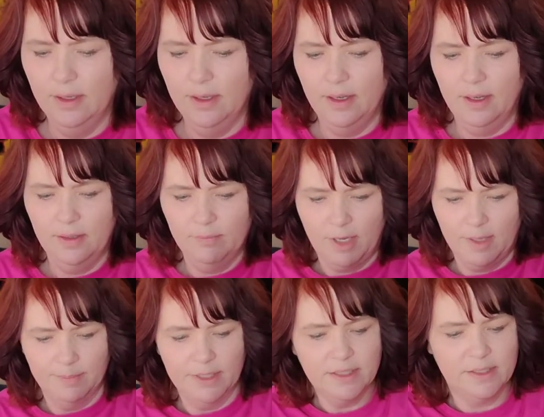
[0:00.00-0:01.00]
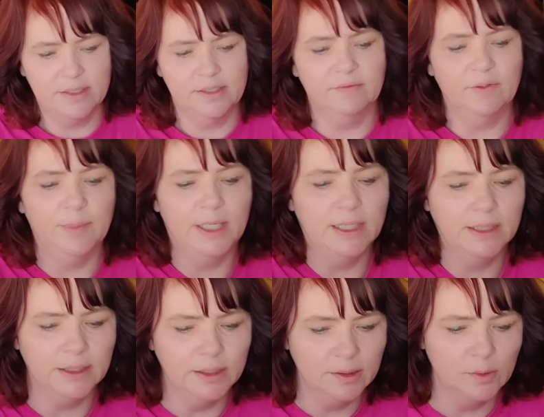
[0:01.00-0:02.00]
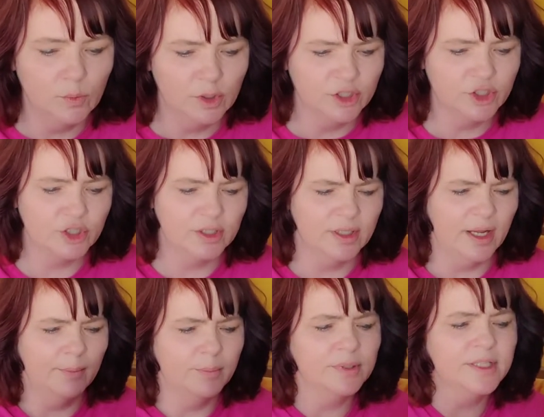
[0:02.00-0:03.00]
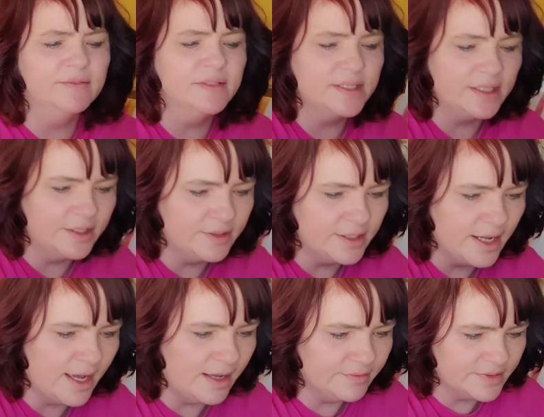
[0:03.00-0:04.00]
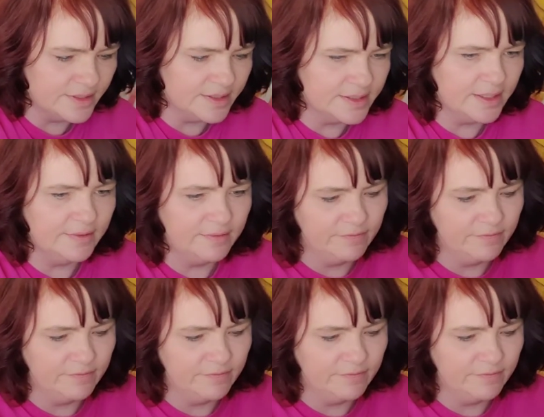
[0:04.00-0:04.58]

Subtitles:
and my beast of a body, which I believe is a year and a half since I